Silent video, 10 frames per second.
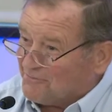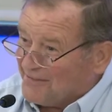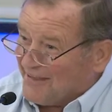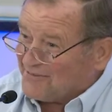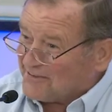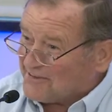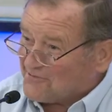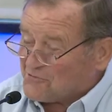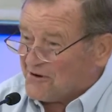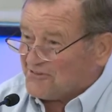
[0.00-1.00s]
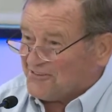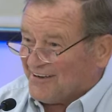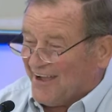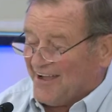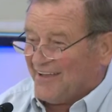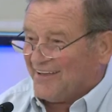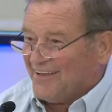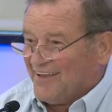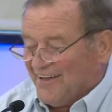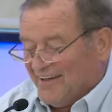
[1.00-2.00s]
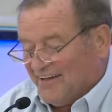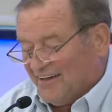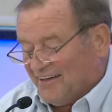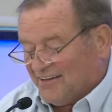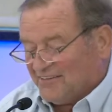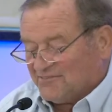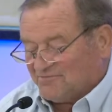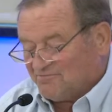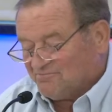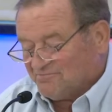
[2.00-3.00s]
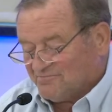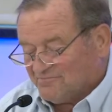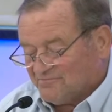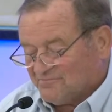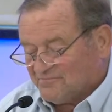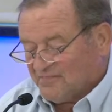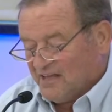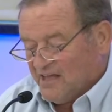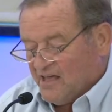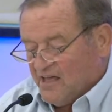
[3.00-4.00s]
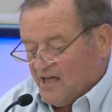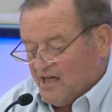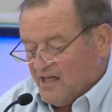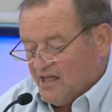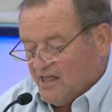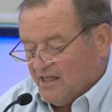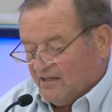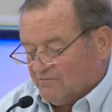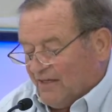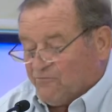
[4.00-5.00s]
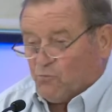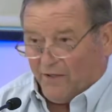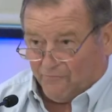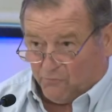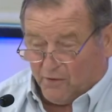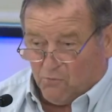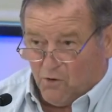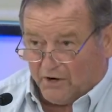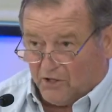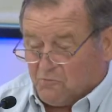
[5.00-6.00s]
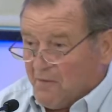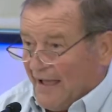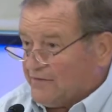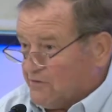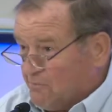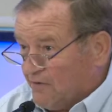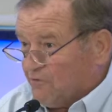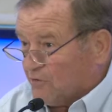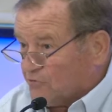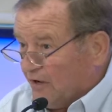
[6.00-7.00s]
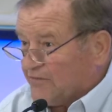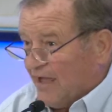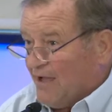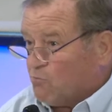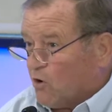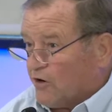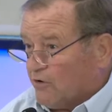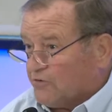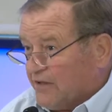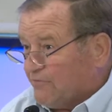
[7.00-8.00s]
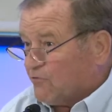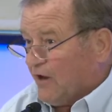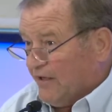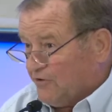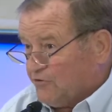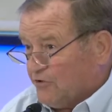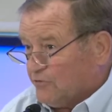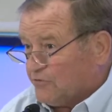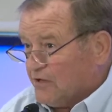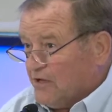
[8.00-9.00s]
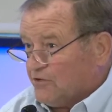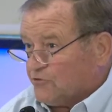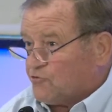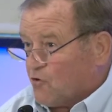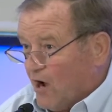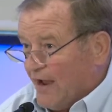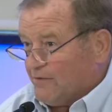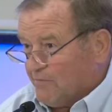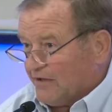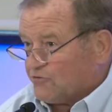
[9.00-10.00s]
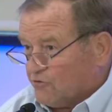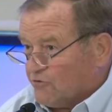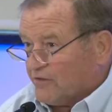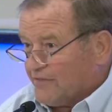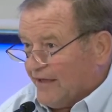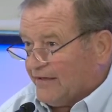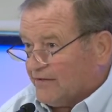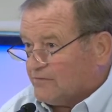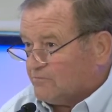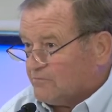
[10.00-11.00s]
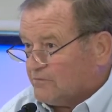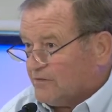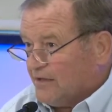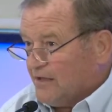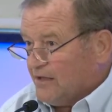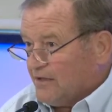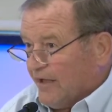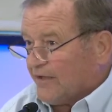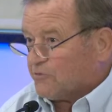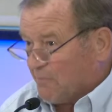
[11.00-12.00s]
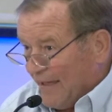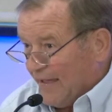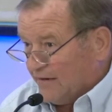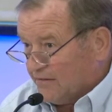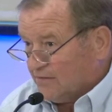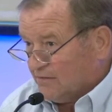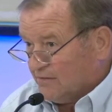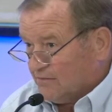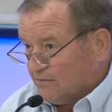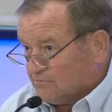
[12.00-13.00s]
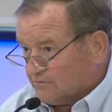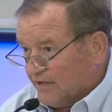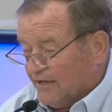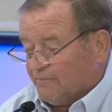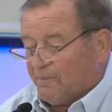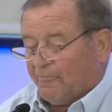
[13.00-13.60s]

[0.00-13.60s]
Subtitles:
That's a tough question. If we want to go back to the Buffalo Trace, I'm working on different issues to try to make sure that they can expand. Okay?